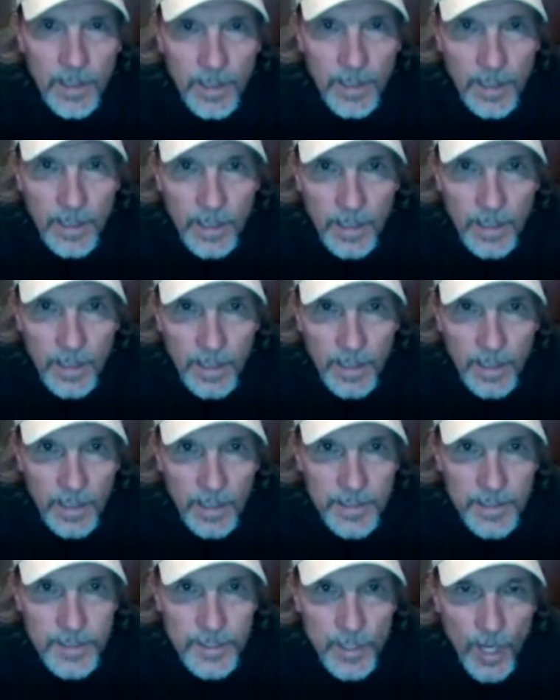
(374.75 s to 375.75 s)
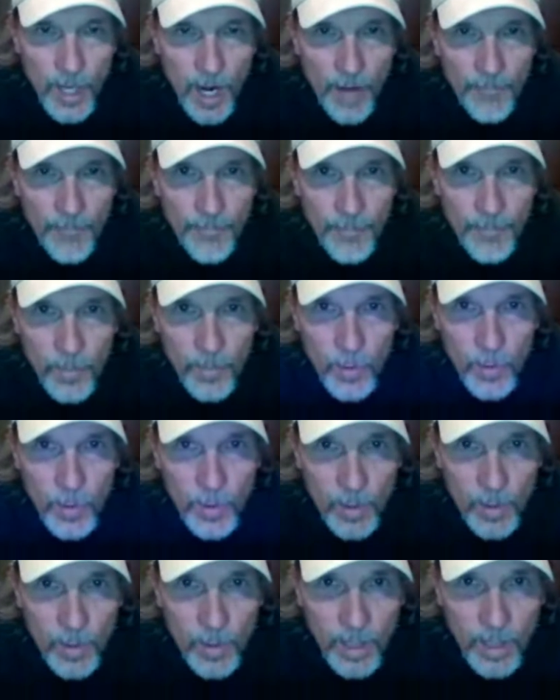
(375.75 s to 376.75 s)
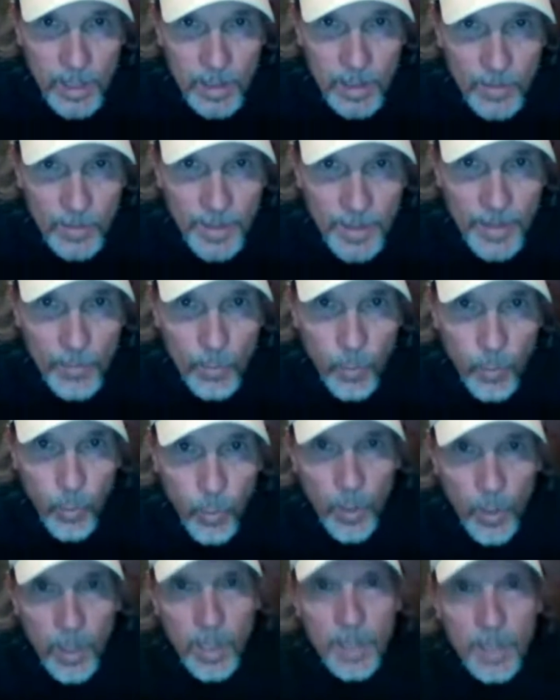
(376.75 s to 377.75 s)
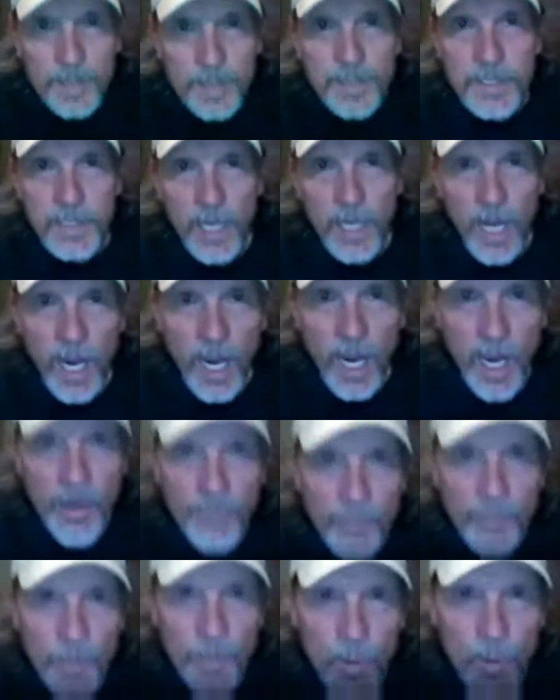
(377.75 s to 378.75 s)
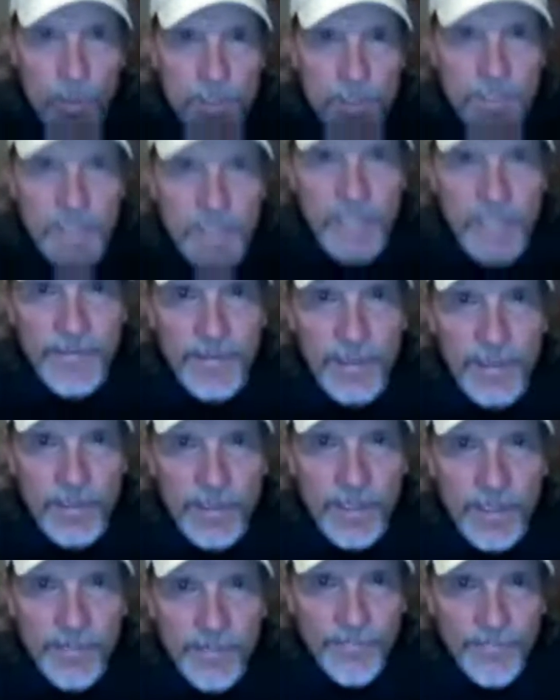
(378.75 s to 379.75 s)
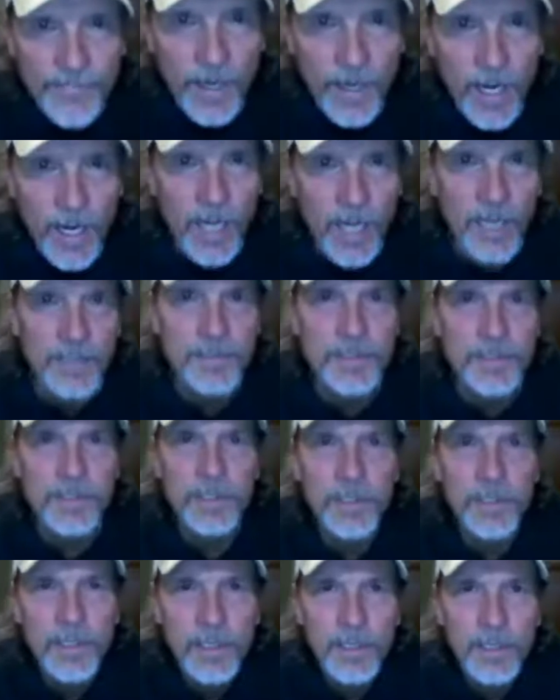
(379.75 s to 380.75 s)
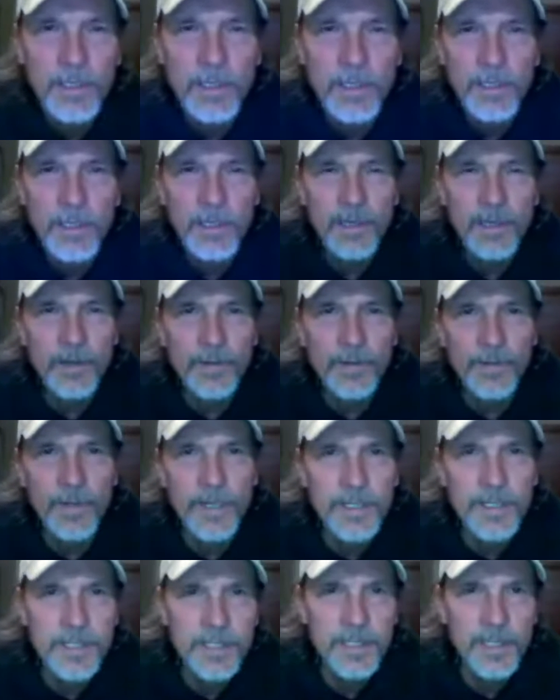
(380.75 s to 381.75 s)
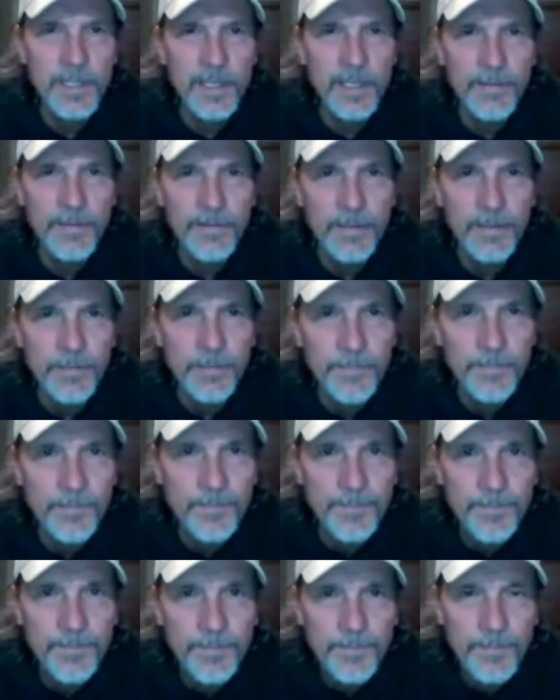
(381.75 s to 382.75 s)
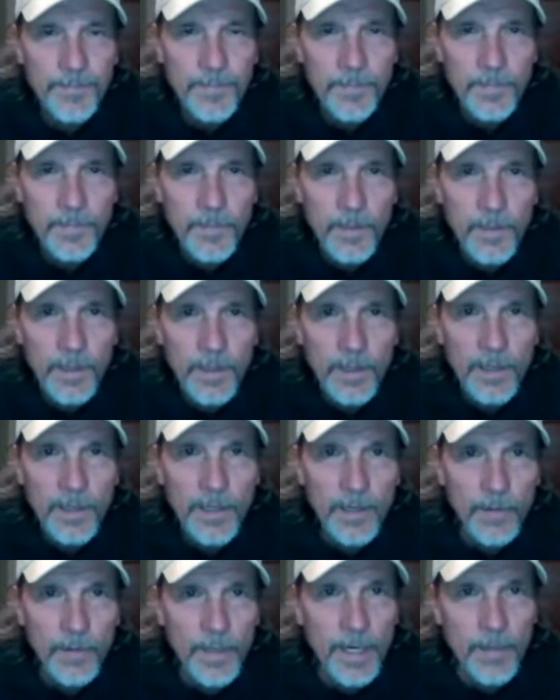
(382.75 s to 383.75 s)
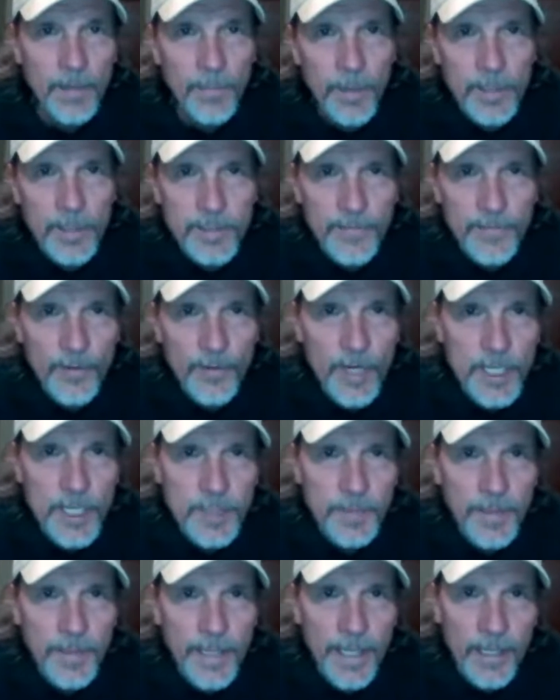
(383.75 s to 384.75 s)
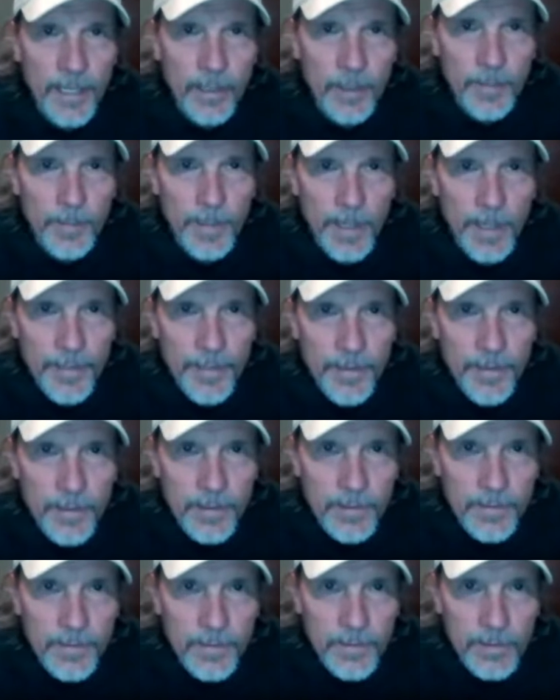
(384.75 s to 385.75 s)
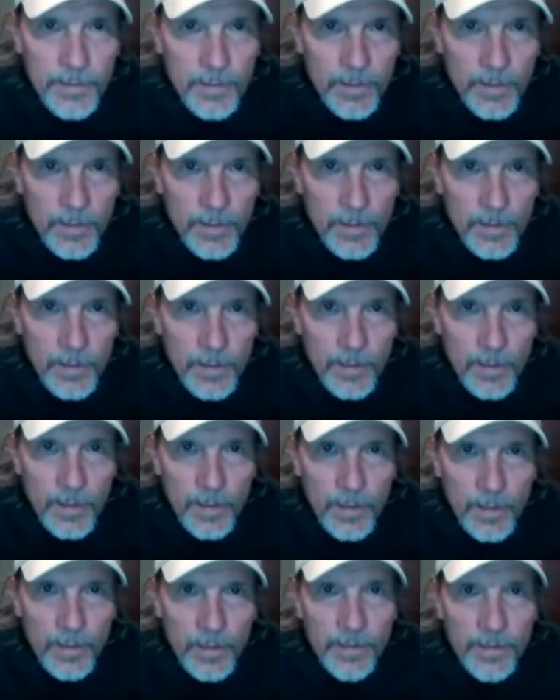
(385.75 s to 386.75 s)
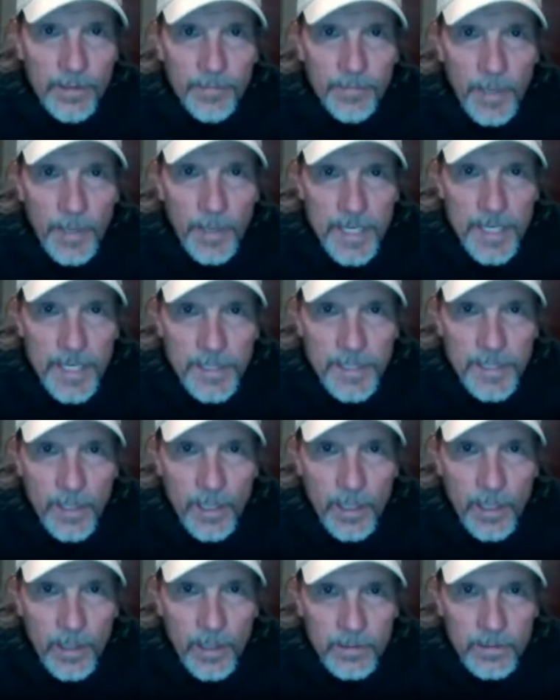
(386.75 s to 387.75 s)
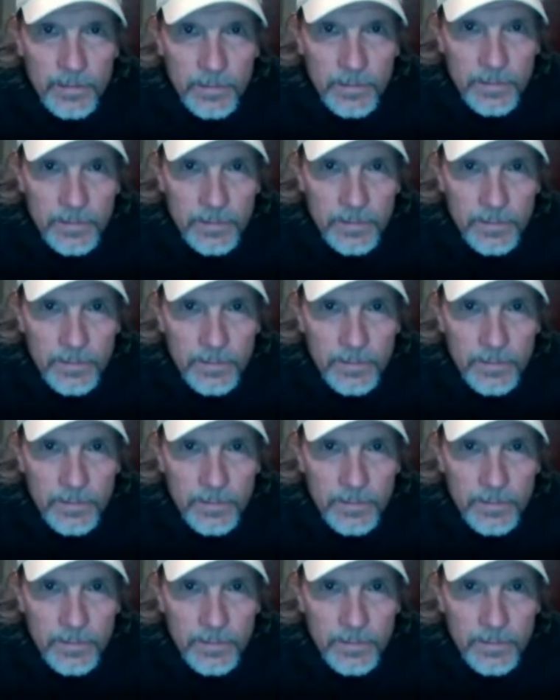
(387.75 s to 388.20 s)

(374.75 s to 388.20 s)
Our sophomore, we had one sophomore, Stevie Lynn Fox. All right, Stevie. And we had a bunch of freshmen, Haley Bethan, Liv Blasco,